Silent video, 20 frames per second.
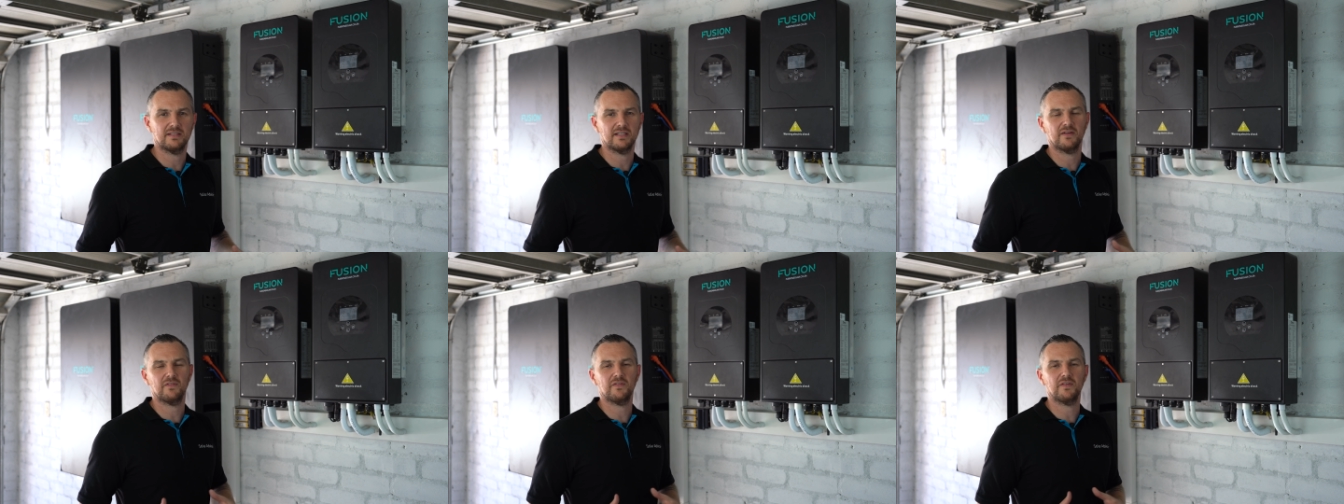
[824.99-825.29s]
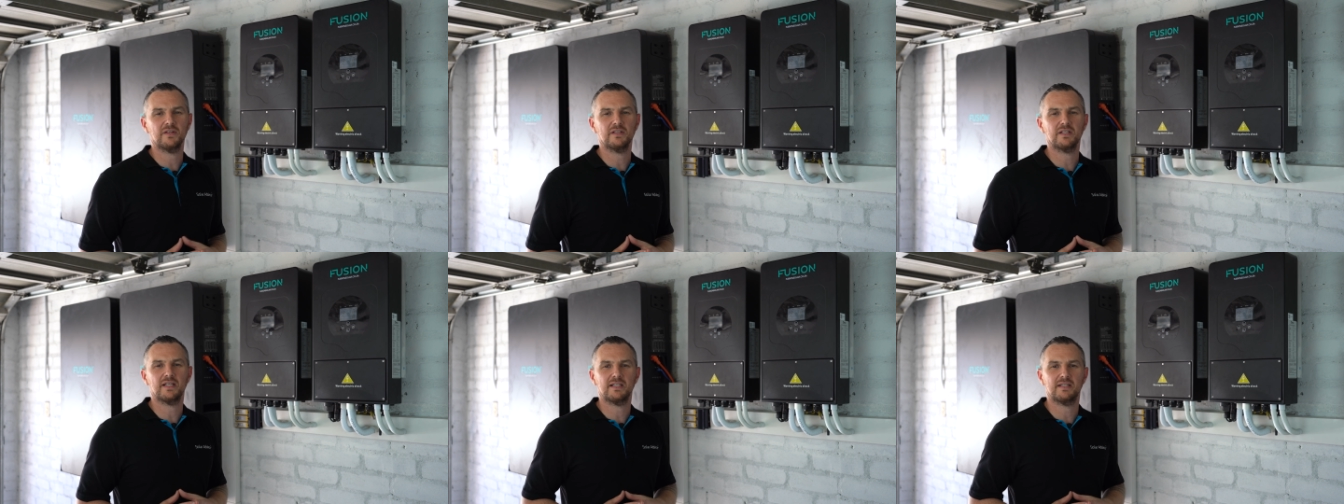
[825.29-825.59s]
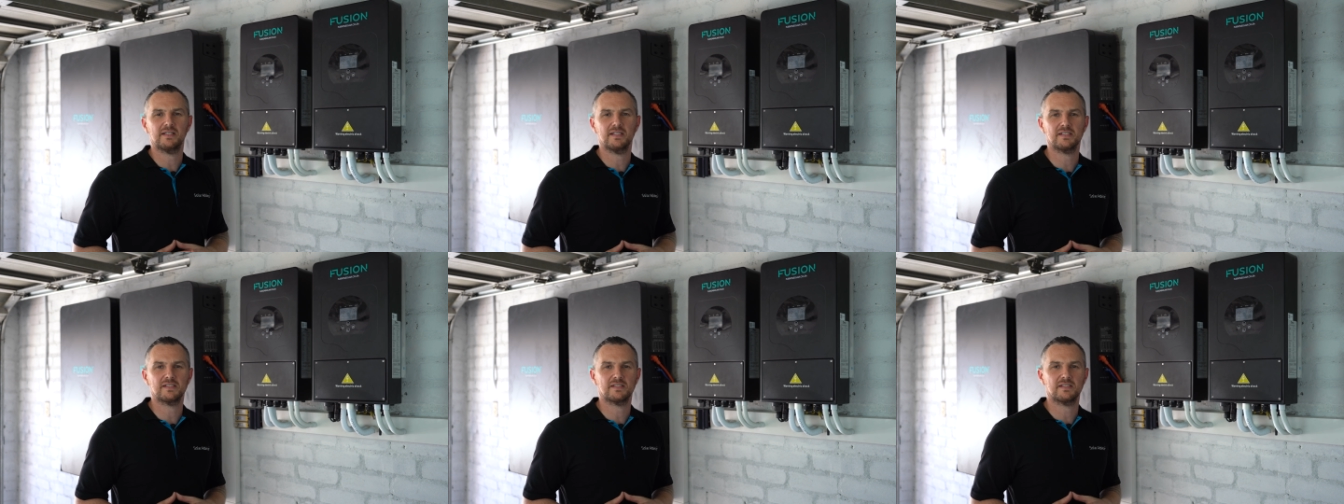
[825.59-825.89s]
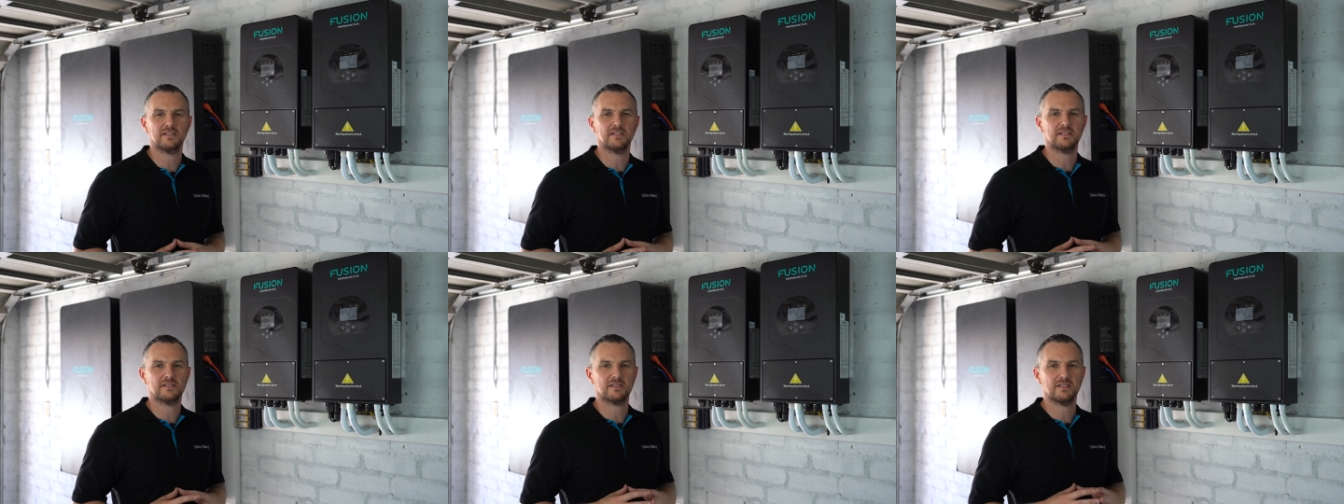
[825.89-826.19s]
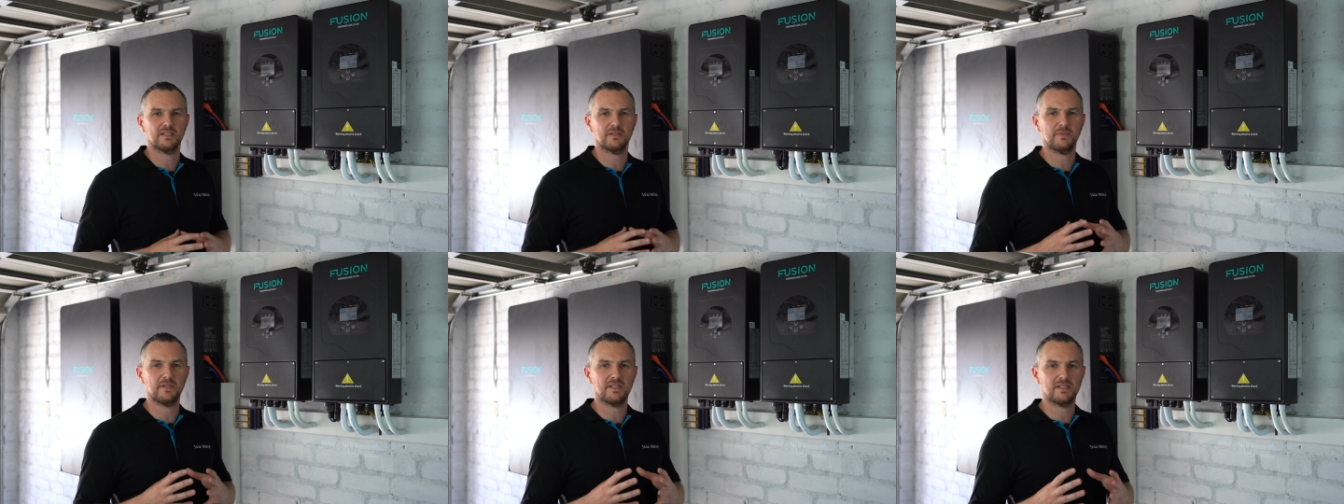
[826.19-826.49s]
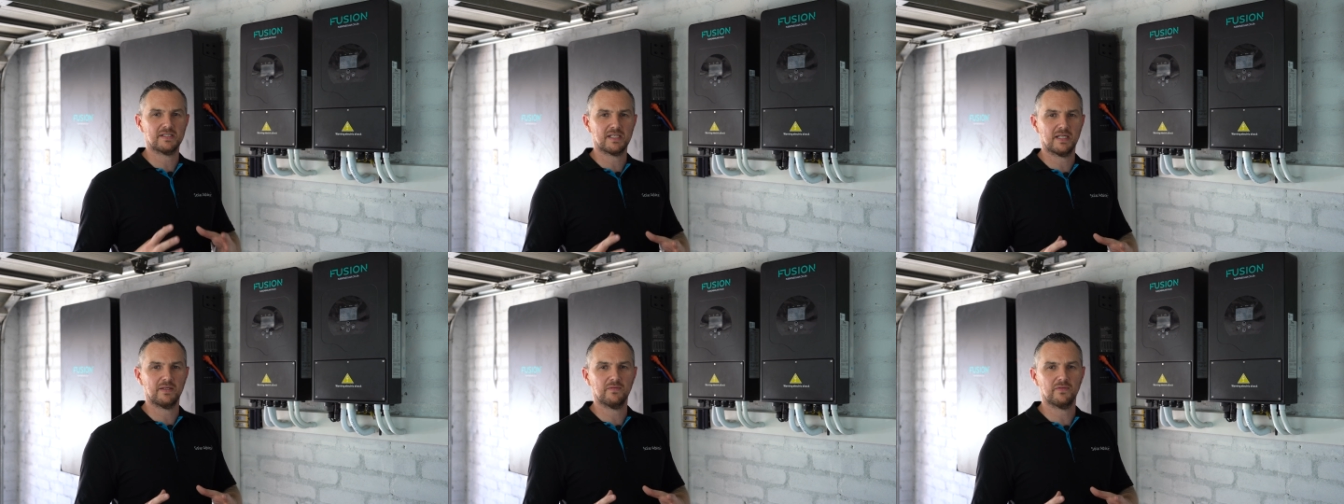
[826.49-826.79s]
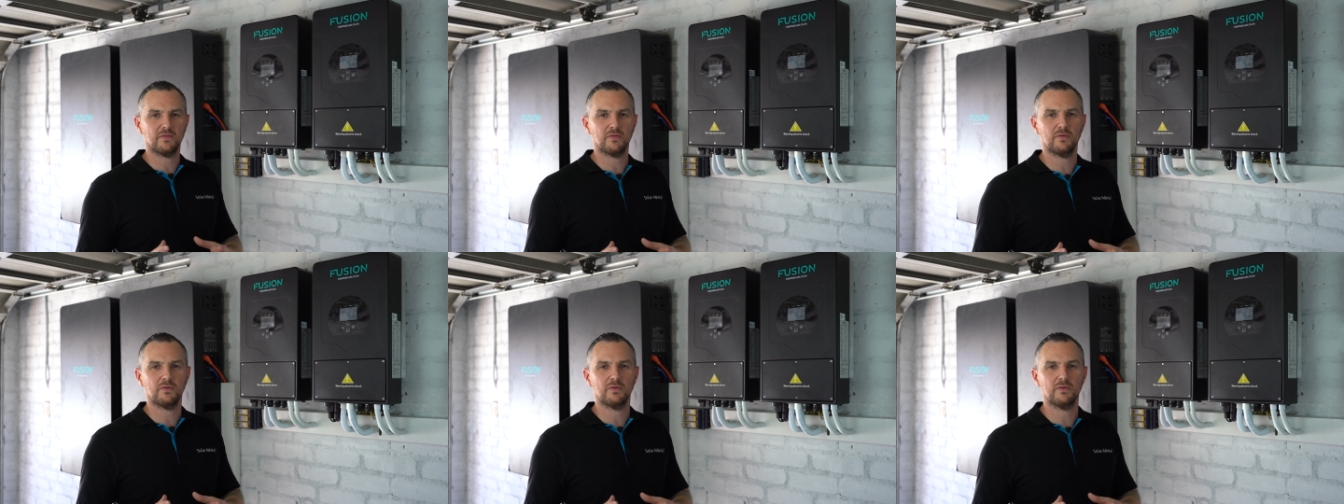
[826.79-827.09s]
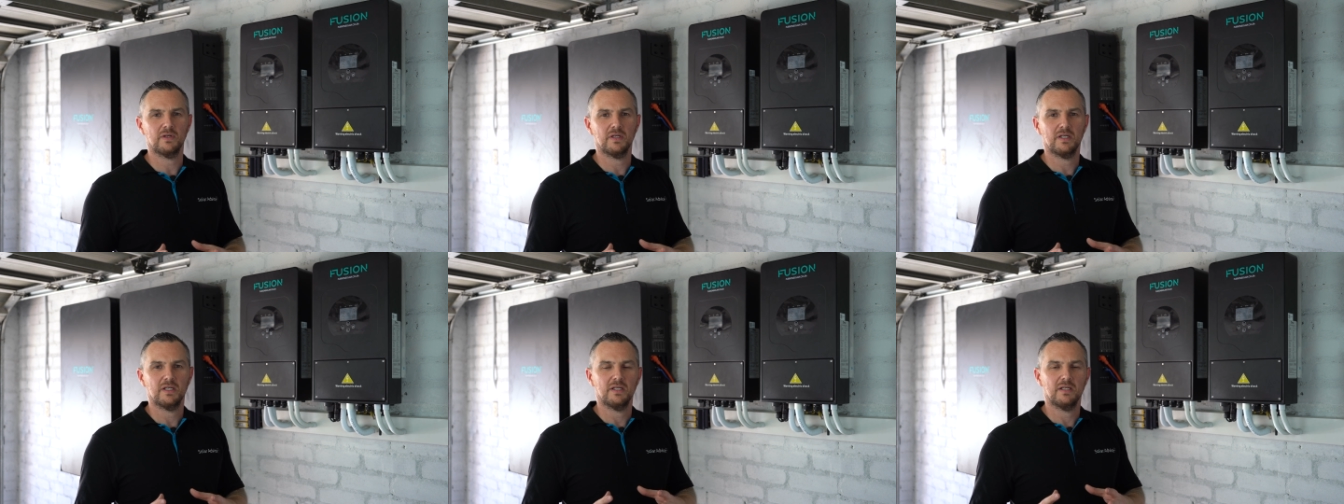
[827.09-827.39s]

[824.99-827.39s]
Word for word: And I feel like this is gonna be the same for